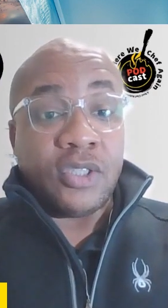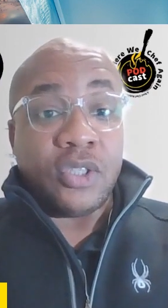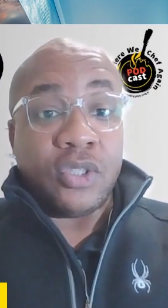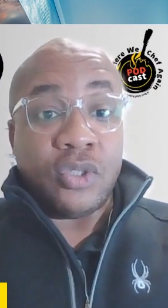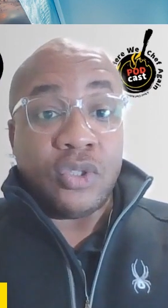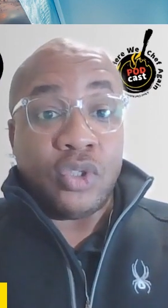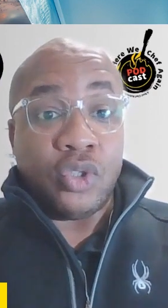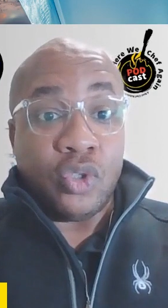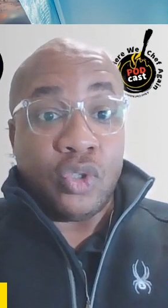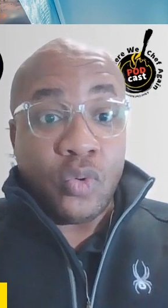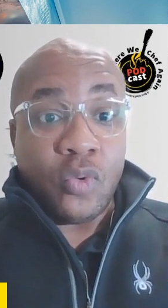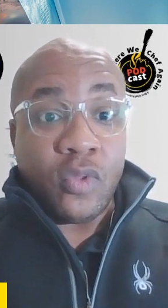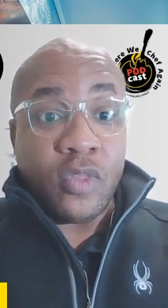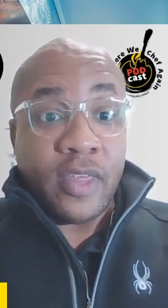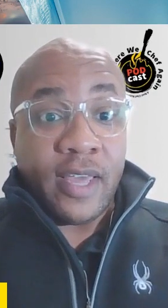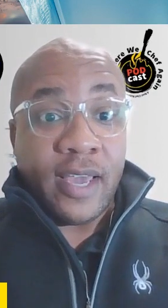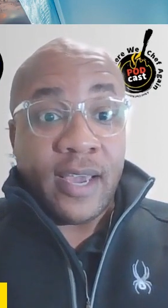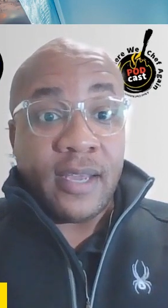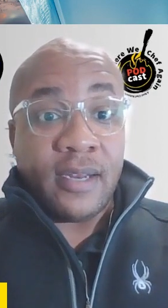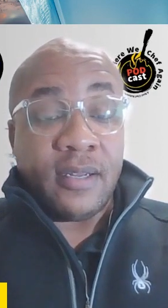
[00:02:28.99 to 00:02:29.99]
to do
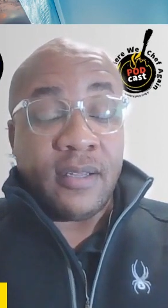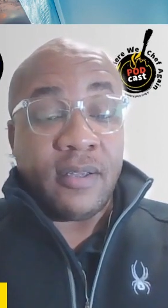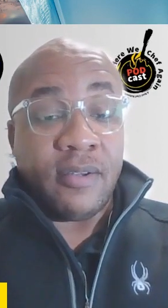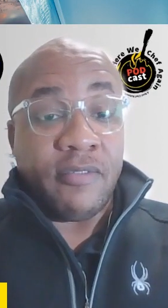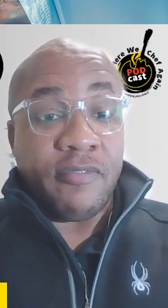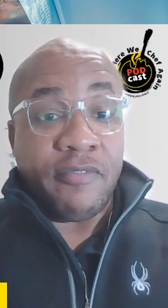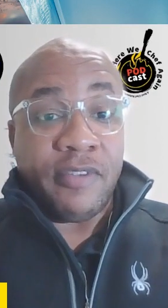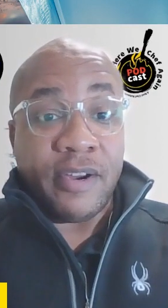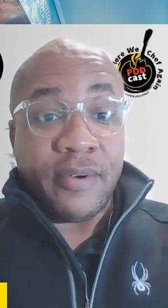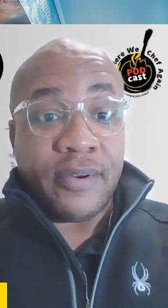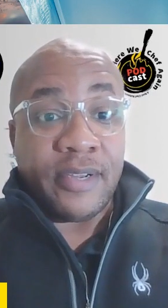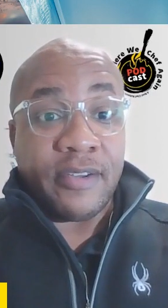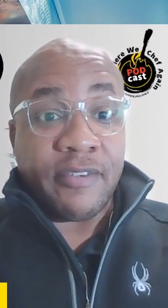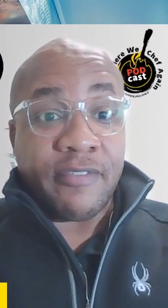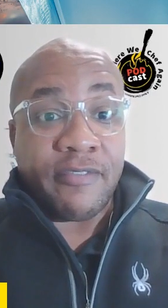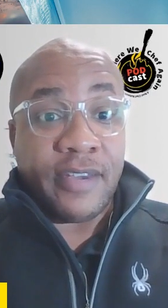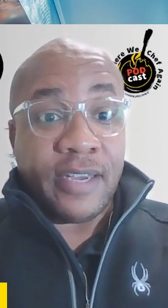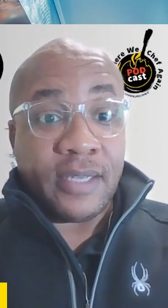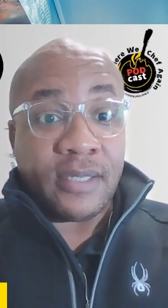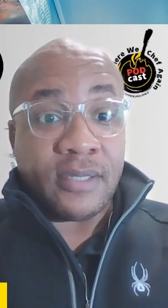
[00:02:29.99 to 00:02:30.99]
that very
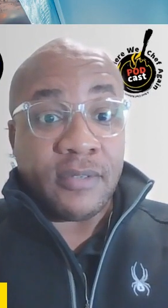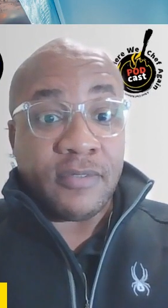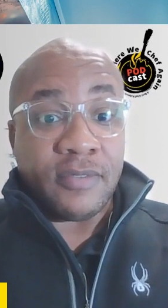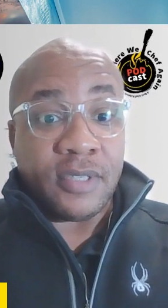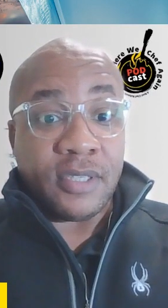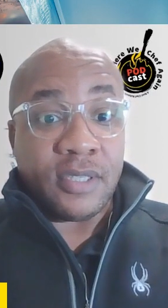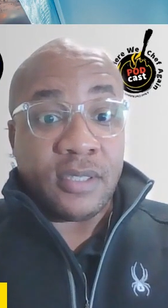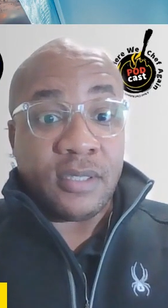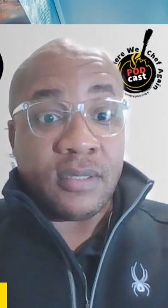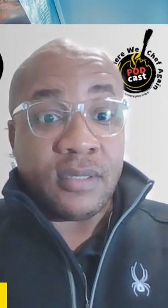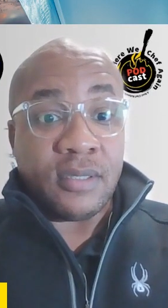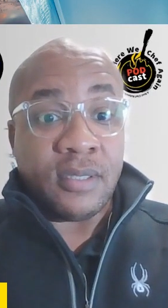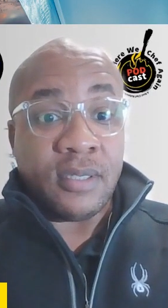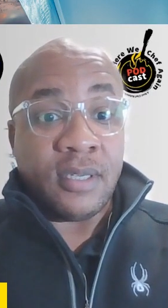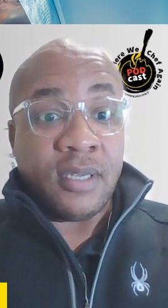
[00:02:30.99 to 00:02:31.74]
effectively